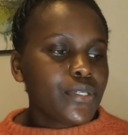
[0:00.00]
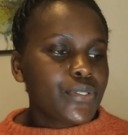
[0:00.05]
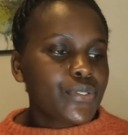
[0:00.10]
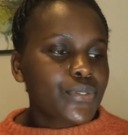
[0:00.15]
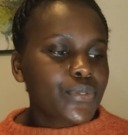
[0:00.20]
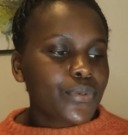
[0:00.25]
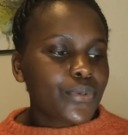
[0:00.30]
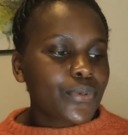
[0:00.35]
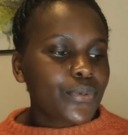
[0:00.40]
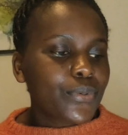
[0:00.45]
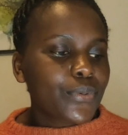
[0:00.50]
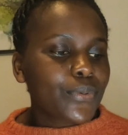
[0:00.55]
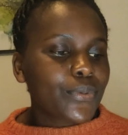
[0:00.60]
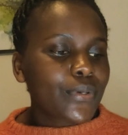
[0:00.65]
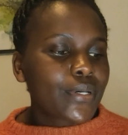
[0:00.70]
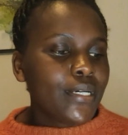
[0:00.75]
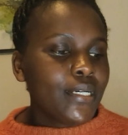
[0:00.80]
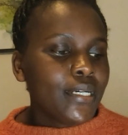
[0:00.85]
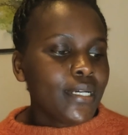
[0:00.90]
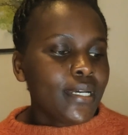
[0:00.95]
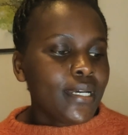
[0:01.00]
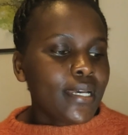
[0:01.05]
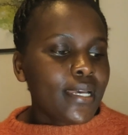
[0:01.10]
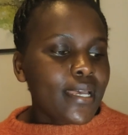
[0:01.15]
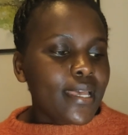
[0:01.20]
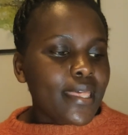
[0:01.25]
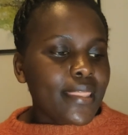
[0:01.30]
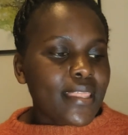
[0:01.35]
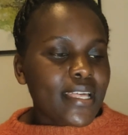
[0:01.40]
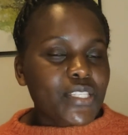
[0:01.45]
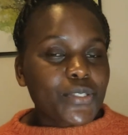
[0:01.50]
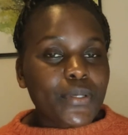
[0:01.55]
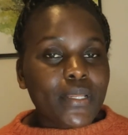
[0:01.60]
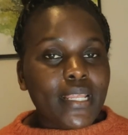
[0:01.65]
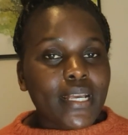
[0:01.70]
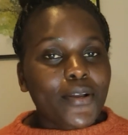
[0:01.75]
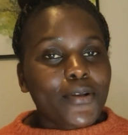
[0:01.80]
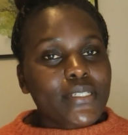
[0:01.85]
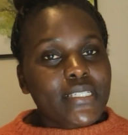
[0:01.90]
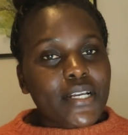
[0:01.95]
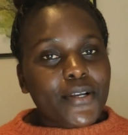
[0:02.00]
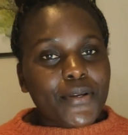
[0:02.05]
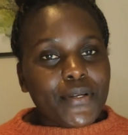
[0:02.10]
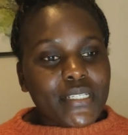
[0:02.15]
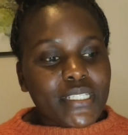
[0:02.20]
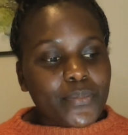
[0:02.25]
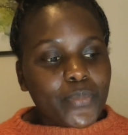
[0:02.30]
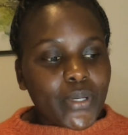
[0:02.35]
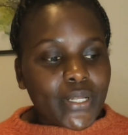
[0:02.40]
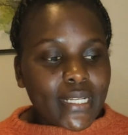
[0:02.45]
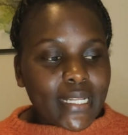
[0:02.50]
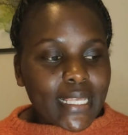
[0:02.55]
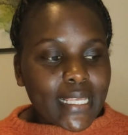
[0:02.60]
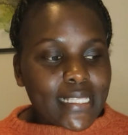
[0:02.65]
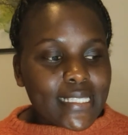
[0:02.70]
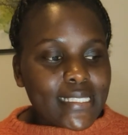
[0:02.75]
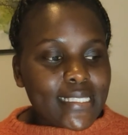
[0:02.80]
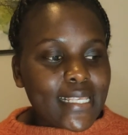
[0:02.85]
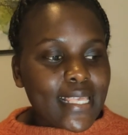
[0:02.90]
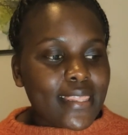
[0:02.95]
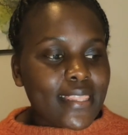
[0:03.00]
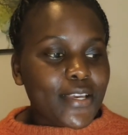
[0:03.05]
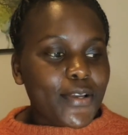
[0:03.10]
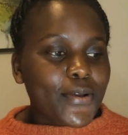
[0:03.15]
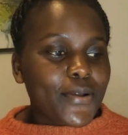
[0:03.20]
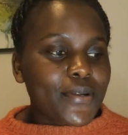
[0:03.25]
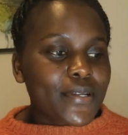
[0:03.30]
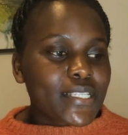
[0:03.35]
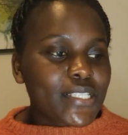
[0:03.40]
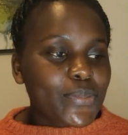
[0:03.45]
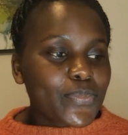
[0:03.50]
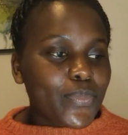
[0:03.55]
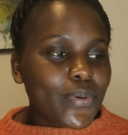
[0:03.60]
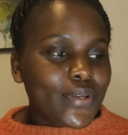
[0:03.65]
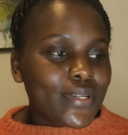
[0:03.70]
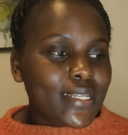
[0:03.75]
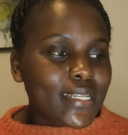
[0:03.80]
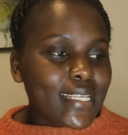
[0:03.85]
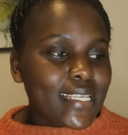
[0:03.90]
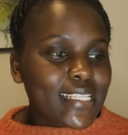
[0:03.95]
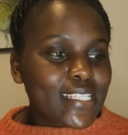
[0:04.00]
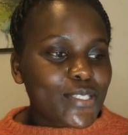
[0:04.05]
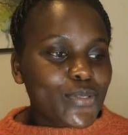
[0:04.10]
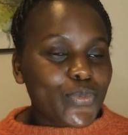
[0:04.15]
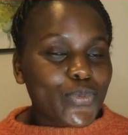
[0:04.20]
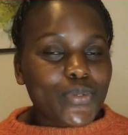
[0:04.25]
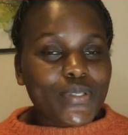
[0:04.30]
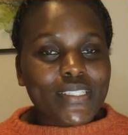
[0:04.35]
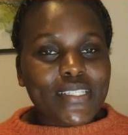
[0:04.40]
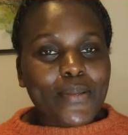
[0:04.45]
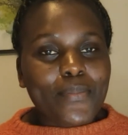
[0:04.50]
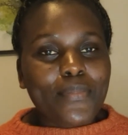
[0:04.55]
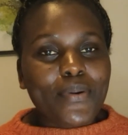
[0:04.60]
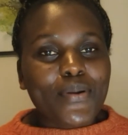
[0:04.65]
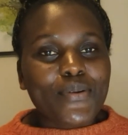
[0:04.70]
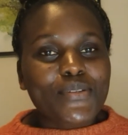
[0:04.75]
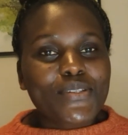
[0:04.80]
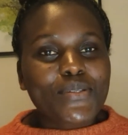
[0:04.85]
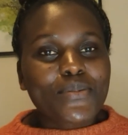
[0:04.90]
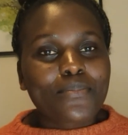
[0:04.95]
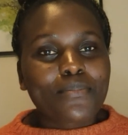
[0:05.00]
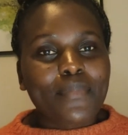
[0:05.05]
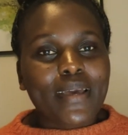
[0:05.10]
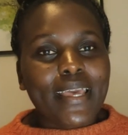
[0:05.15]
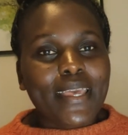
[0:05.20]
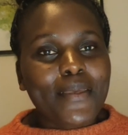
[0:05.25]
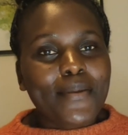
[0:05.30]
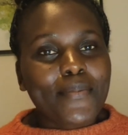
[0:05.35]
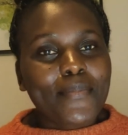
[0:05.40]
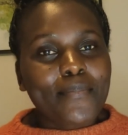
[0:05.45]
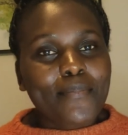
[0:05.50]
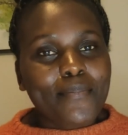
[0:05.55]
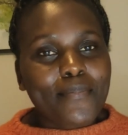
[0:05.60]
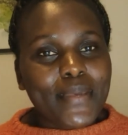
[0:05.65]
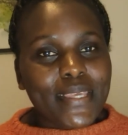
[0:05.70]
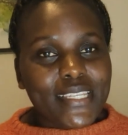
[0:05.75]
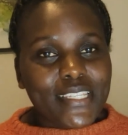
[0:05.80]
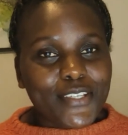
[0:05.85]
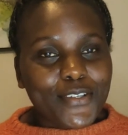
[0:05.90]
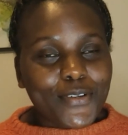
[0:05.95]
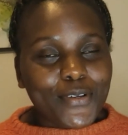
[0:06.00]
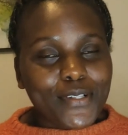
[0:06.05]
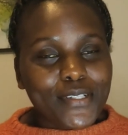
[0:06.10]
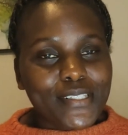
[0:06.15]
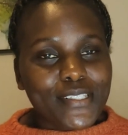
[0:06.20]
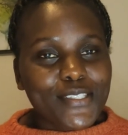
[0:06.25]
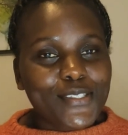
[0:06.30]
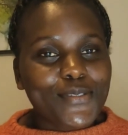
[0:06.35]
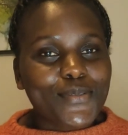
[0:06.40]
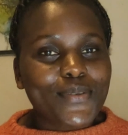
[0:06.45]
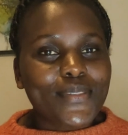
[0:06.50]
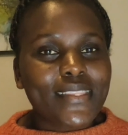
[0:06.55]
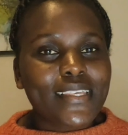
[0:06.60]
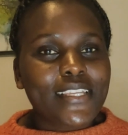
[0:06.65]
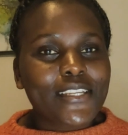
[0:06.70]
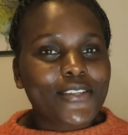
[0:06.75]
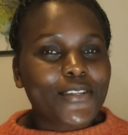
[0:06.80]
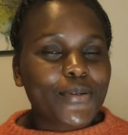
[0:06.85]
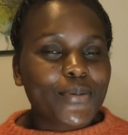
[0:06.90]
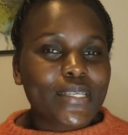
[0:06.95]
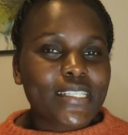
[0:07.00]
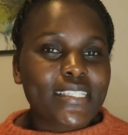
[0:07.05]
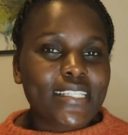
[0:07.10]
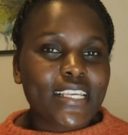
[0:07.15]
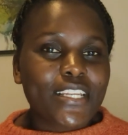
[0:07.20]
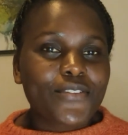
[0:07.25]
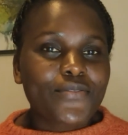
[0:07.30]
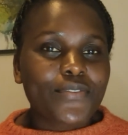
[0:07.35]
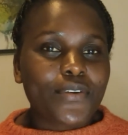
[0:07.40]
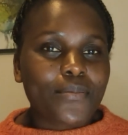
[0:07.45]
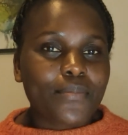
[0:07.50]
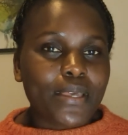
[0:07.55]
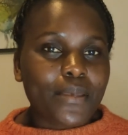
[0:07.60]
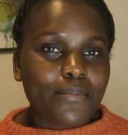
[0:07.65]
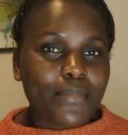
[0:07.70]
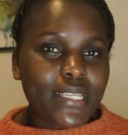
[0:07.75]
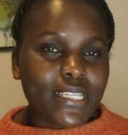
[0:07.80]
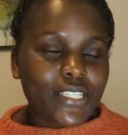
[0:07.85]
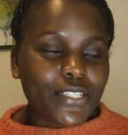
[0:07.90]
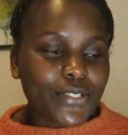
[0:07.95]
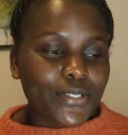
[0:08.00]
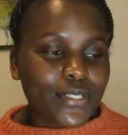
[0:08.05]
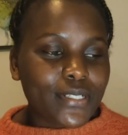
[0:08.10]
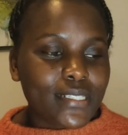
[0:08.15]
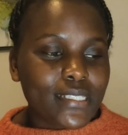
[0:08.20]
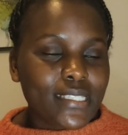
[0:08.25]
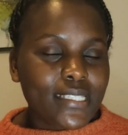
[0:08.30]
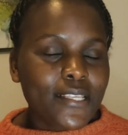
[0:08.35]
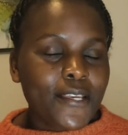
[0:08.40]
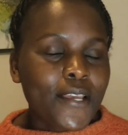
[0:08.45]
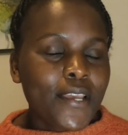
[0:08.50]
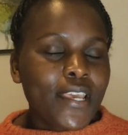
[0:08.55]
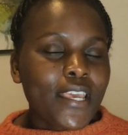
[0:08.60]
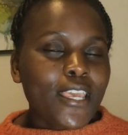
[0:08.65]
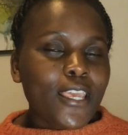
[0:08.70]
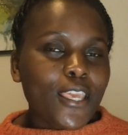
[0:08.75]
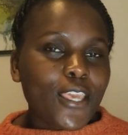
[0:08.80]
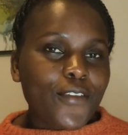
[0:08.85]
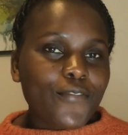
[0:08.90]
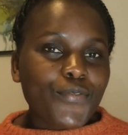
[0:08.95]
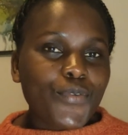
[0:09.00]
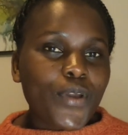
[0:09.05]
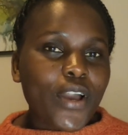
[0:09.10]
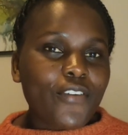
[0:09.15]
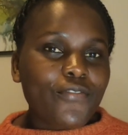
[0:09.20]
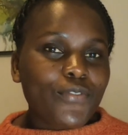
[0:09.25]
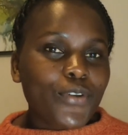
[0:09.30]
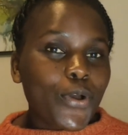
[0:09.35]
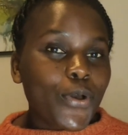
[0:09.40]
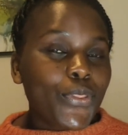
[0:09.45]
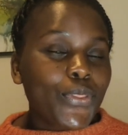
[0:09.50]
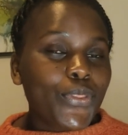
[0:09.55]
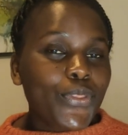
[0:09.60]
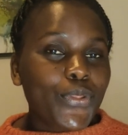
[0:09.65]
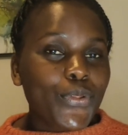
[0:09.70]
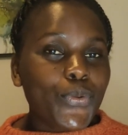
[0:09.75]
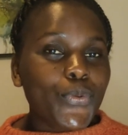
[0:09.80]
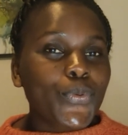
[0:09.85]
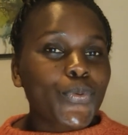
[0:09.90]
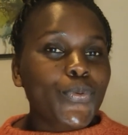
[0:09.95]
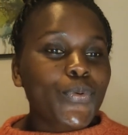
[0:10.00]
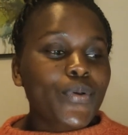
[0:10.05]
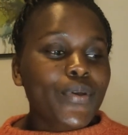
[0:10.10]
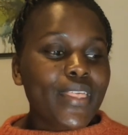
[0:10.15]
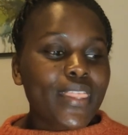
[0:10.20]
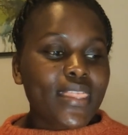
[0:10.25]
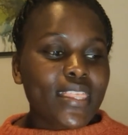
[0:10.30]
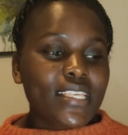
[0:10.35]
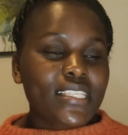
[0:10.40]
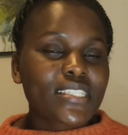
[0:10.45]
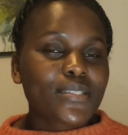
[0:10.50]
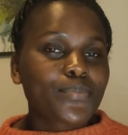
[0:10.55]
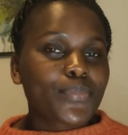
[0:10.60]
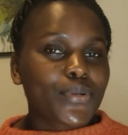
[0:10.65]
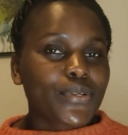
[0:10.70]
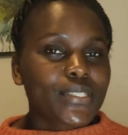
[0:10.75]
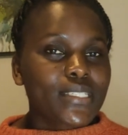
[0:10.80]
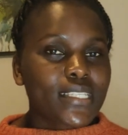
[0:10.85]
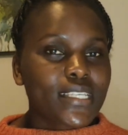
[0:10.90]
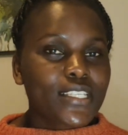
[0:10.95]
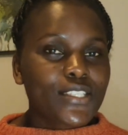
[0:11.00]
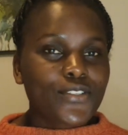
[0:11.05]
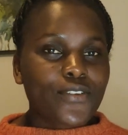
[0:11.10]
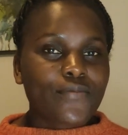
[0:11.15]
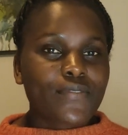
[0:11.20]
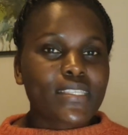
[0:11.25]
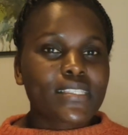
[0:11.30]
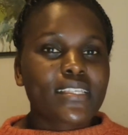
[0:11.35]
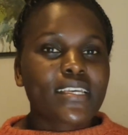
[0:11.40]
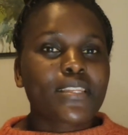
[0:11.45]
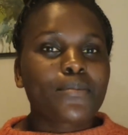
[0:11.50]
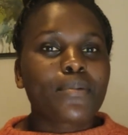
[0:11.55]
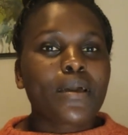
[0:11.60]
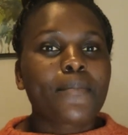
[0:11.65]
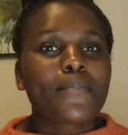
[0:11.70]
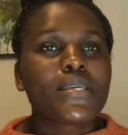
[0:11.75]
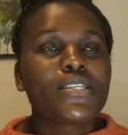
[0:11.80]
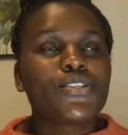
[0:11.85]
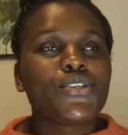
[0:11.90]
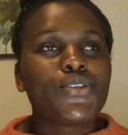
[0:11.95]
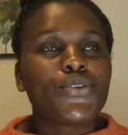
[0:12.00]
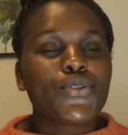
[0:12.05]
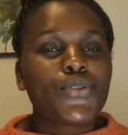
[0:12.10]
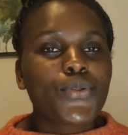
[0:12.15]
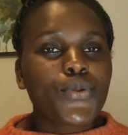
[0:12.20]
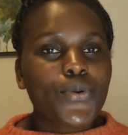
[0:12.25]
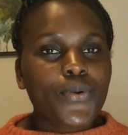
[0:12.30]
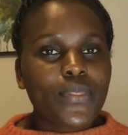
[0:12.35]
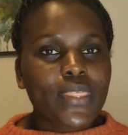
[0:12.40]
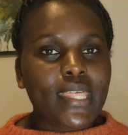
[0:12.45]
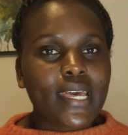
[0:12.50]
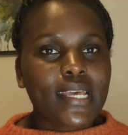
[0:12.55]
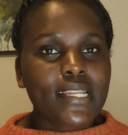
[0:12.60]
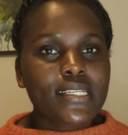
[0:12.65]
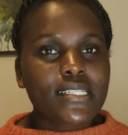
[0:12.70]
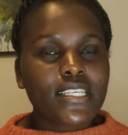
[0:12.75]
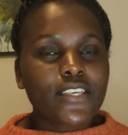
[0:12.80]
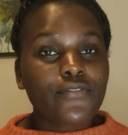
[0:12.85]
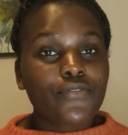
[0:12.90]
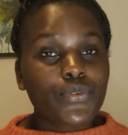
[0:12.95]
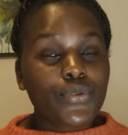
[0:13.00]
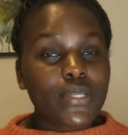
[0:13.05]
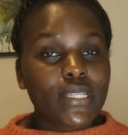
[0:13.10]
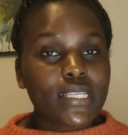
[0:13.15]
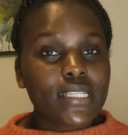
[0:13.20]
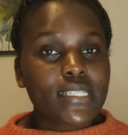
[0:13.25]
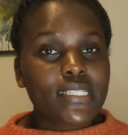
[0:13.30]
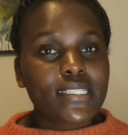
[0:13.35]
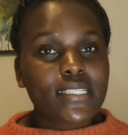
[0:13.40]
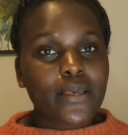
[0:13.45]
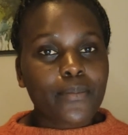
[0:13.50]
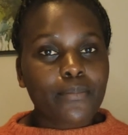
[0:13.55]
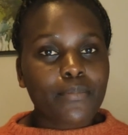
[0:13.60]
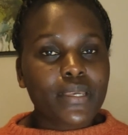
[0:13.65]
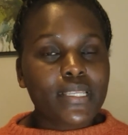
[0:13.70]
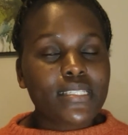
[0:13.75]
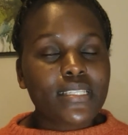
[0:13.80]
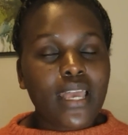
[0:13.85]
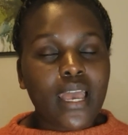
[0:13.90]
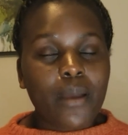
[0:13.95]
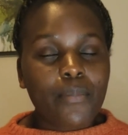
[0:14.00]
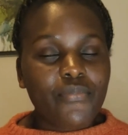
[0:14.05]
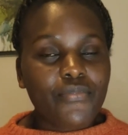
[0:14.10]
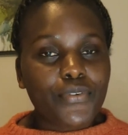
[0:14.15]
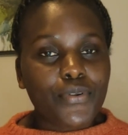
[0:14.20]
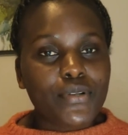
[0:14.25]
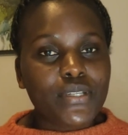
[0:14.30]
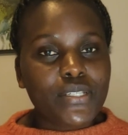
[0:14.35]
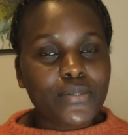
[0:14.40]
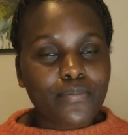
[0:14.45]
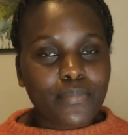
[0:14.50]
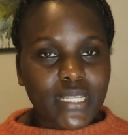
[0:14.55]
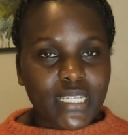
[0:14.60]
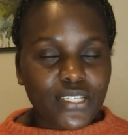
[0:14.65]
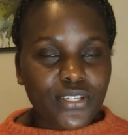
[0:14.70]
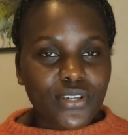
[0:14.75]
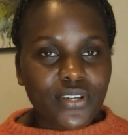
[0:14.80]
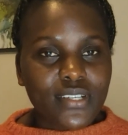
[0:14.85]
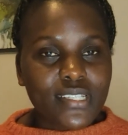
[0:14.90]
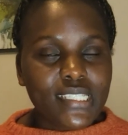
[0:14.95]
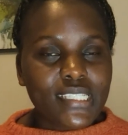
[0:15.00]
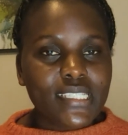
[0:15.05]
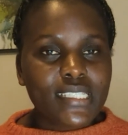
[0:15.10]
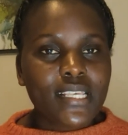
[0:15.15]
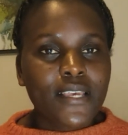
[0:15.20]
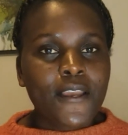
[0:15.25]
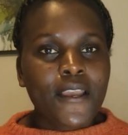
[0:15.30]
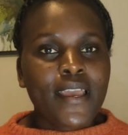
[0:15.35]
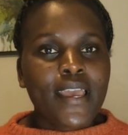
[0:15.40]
So that's when I got a correspondence, and the correspondence was about my medicals. So they requested for my medicals. If you have gone through this process of the study permit, you know that if you didn't submit upfront medicals,